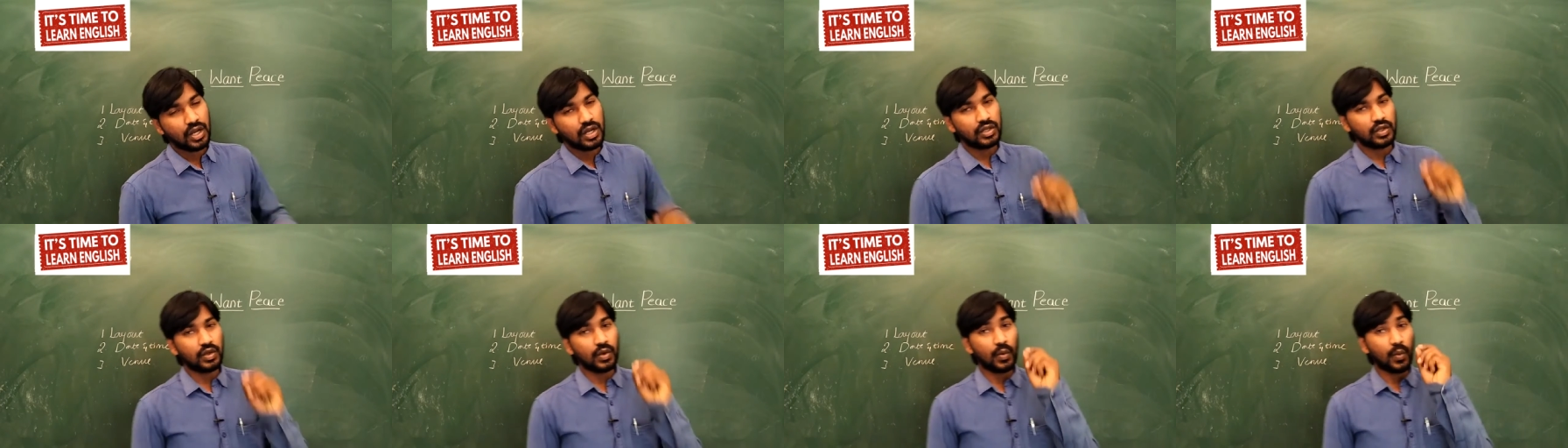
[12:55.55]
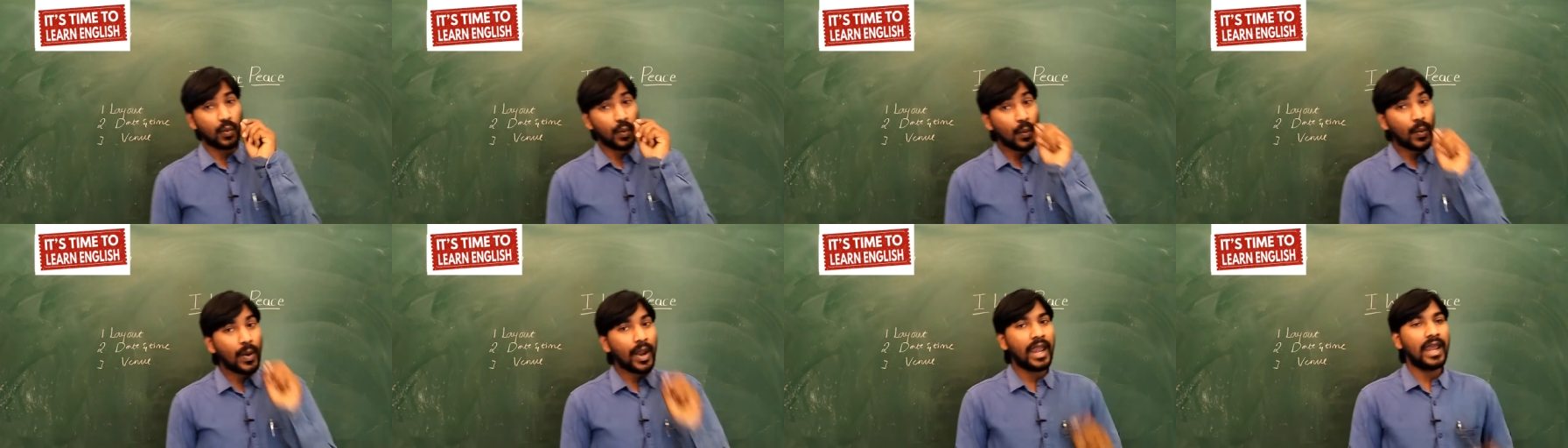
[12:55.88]
So
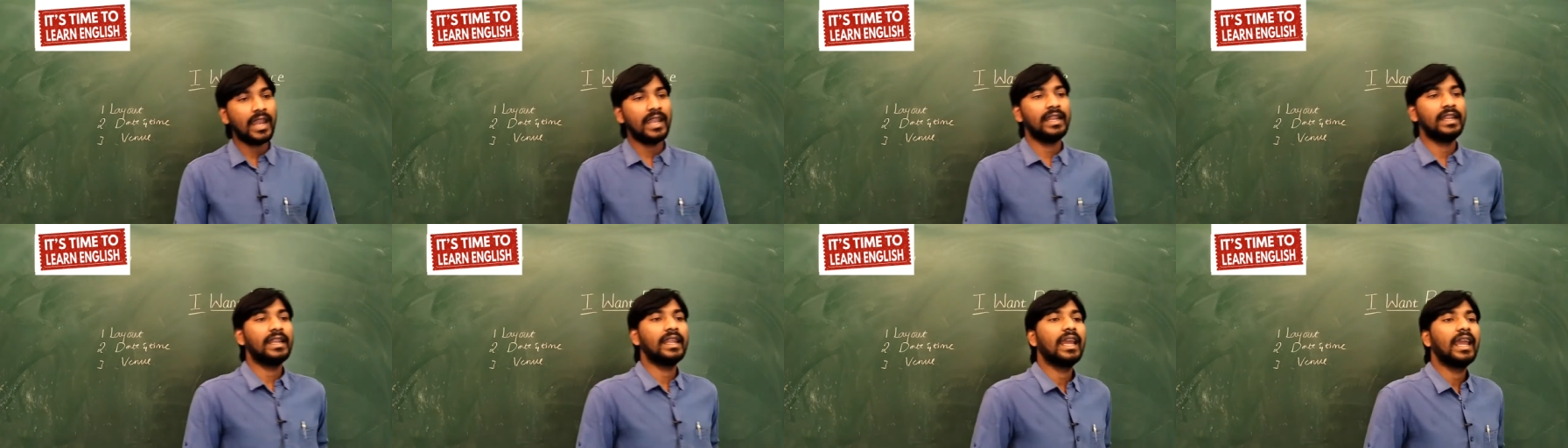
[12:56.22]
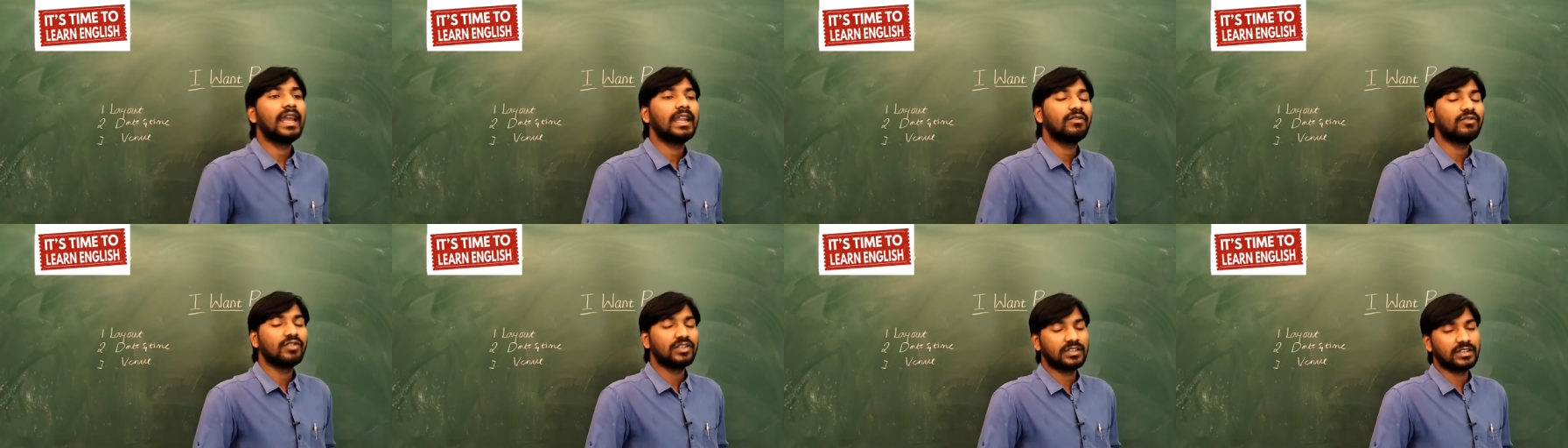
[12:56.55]
when
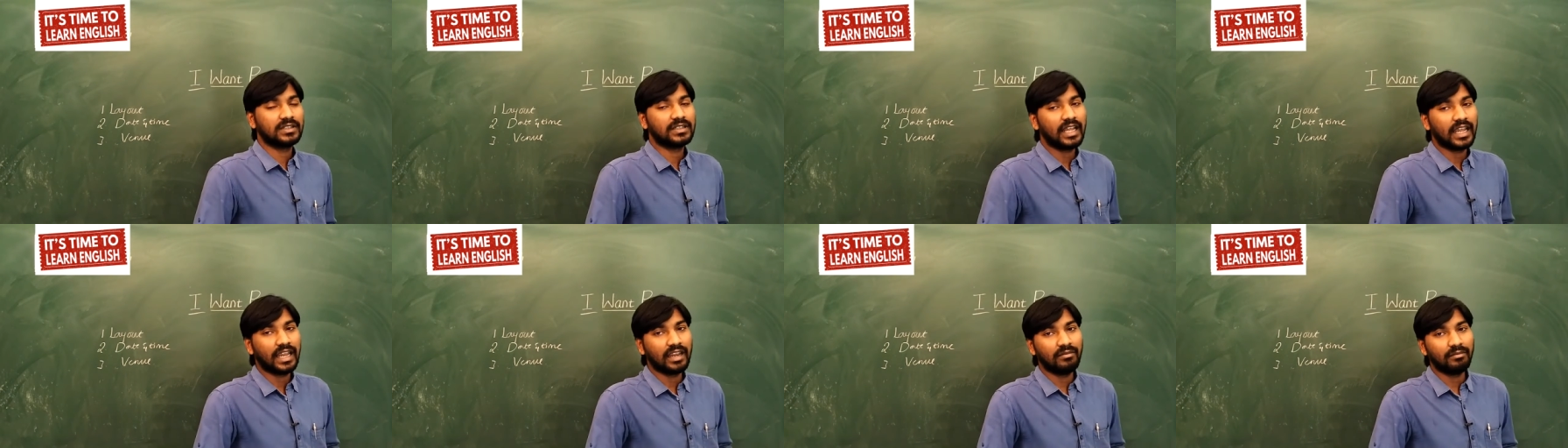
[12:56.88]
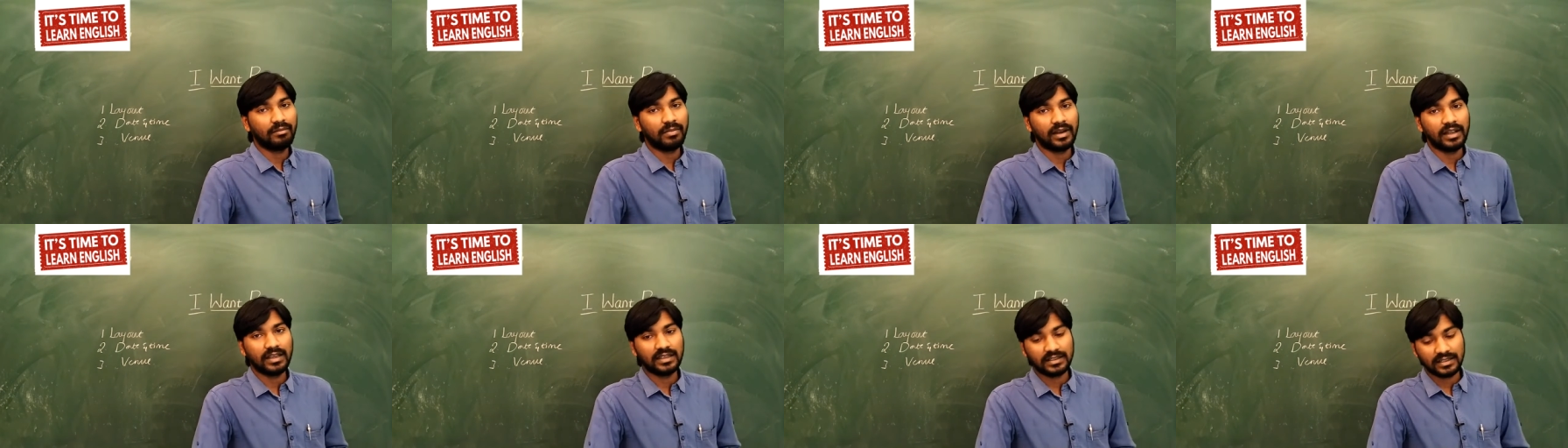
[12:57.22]
it was
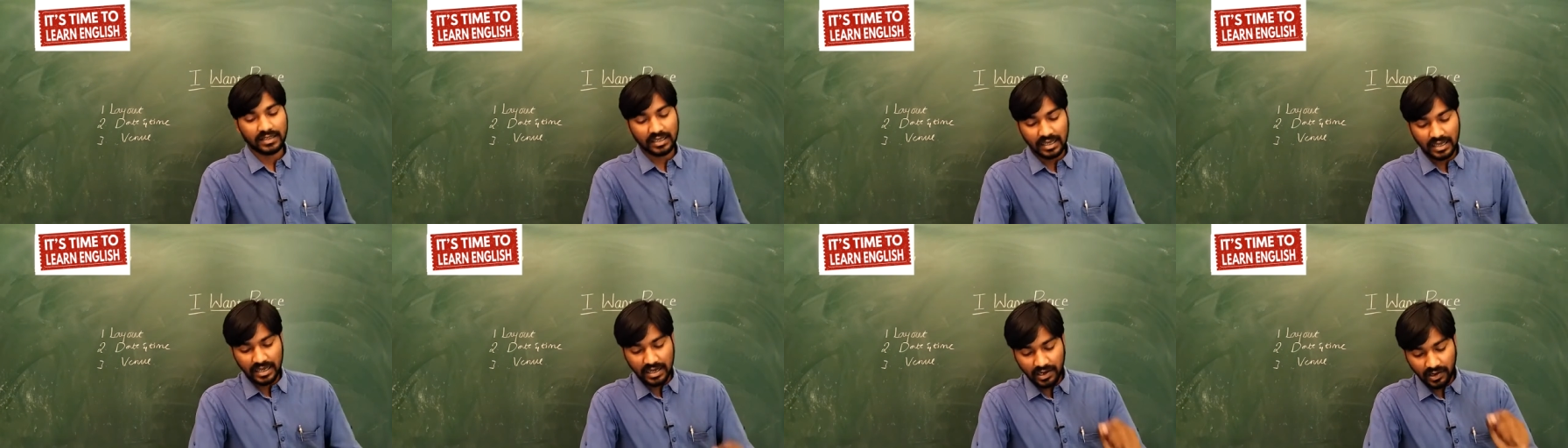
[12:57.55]
taking place,